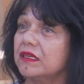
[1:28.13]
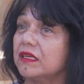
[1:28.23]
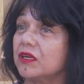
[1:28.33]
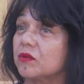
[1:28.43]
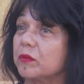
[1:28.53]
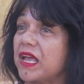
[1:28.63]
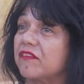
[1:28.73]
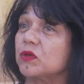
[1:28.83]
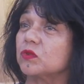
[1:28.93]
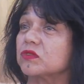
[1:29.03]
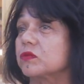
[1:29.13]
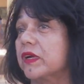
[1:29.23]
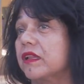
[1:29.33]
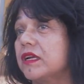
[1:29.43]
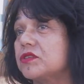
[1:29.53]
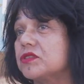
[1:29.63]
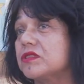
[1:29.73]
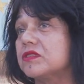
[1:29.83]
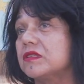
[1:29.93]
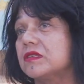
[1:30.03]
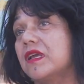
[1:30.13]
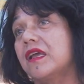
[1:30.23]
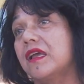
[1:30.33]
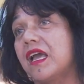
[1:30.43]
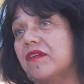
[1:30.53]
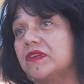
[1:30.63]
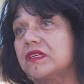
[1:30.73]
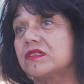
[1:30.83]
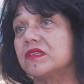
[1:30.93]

you know, them having rules and regulations and having